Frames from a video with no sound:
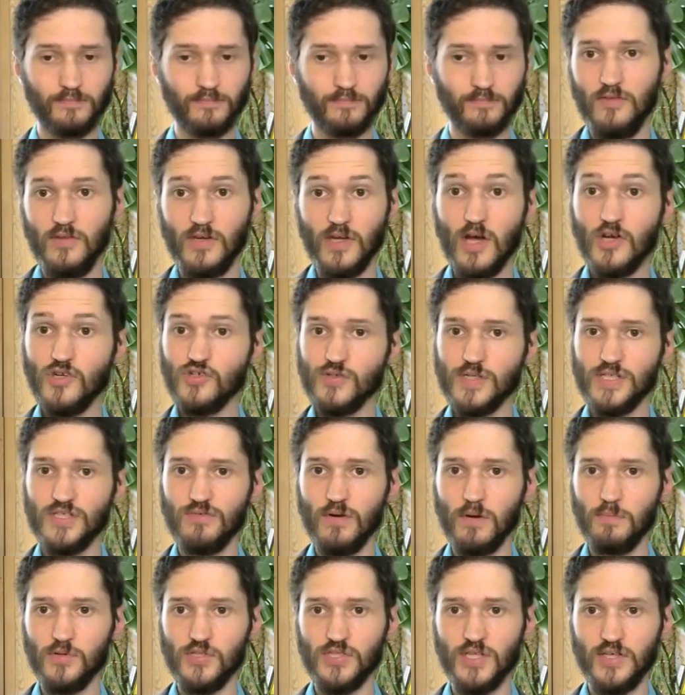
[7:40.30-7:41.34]
The countries
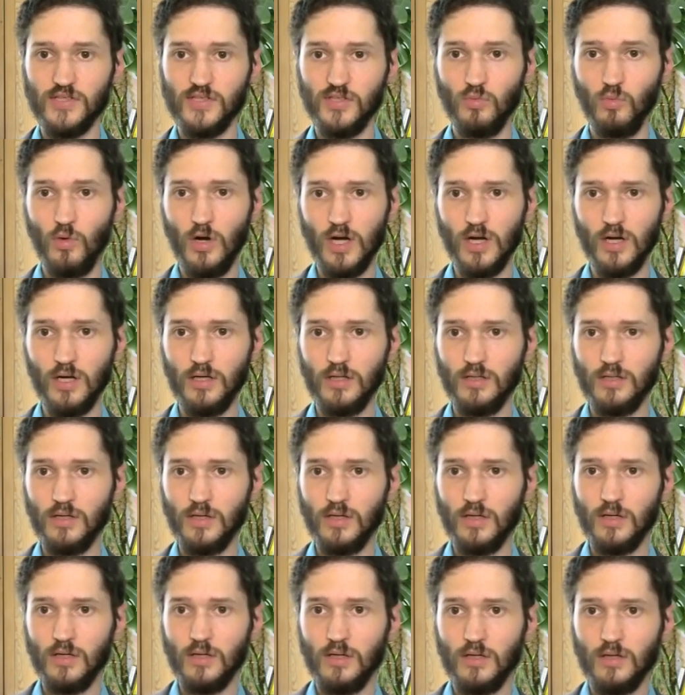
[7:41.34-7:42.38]
represented were
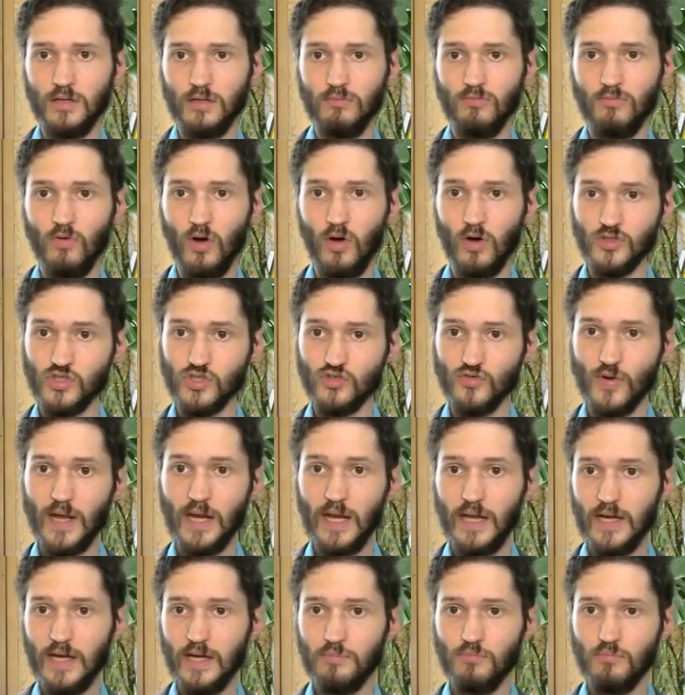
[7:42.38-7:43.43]

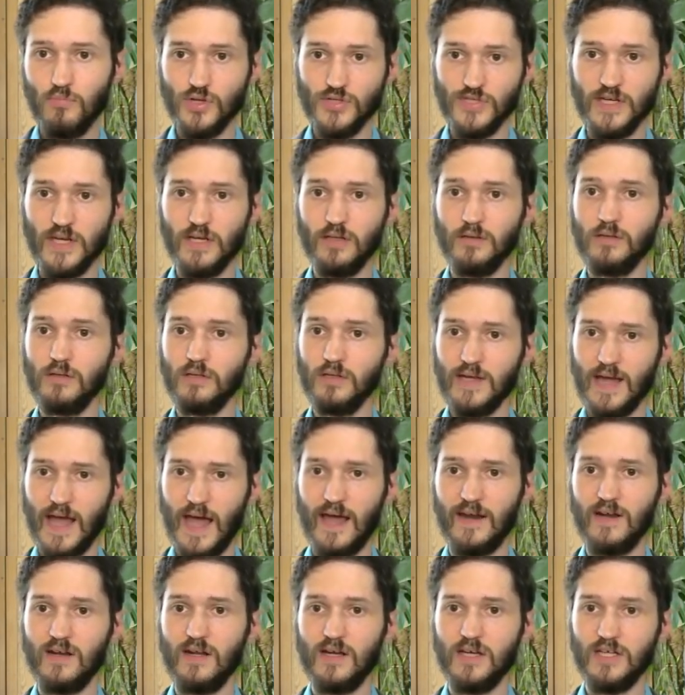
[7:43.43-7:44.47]
Australia, Brazil,
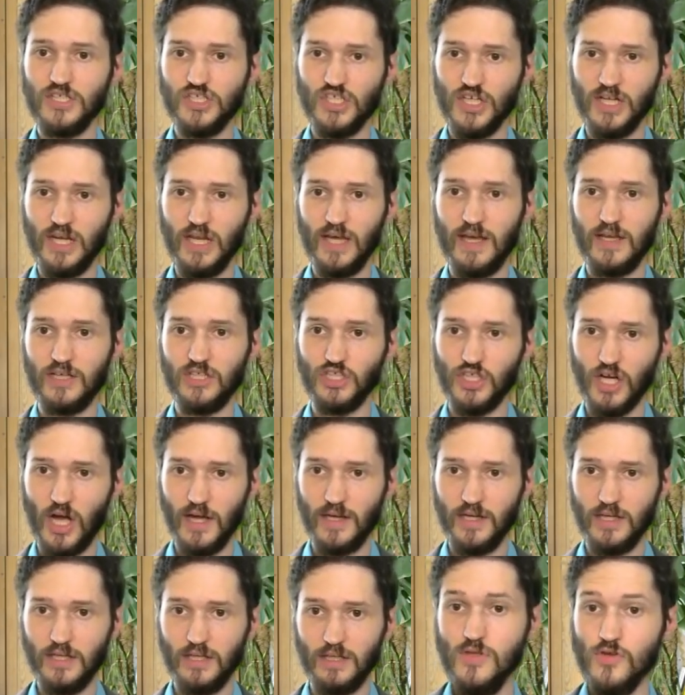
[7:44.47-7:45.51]
Canada, Chile,
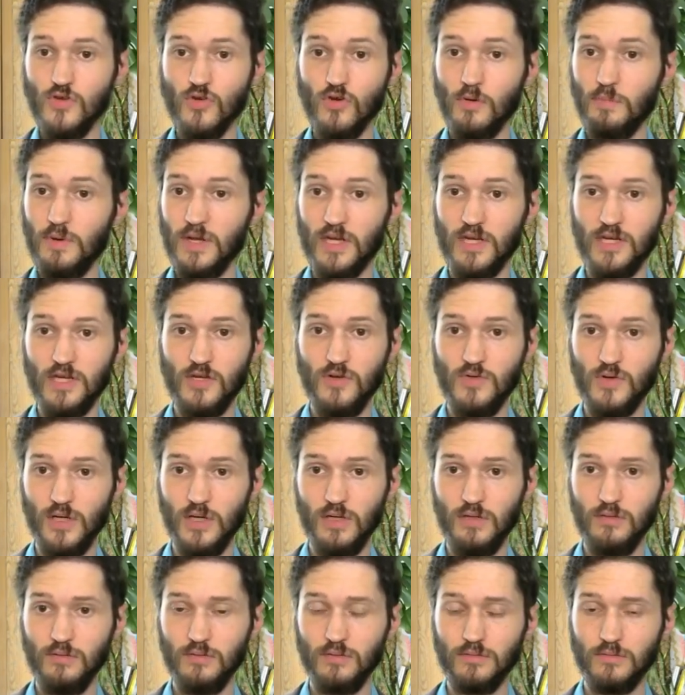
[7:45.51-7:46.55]
China, European
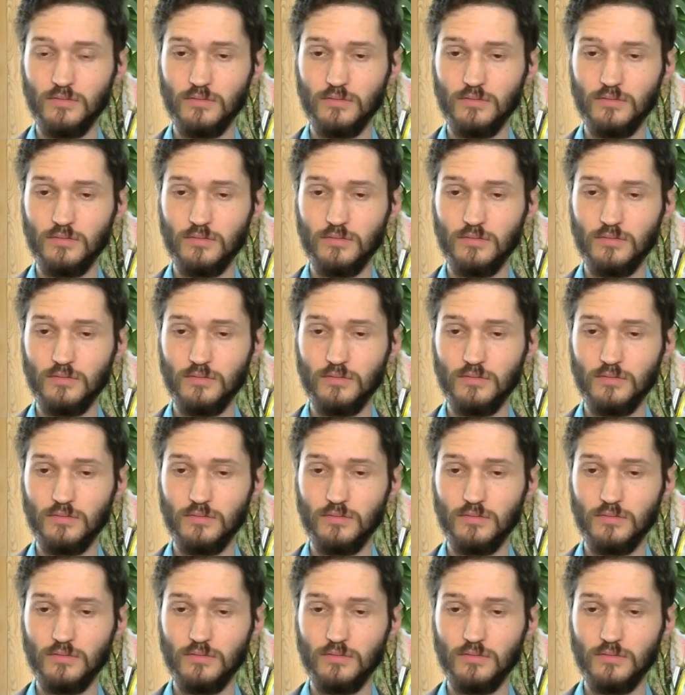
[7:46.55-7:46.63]
Union,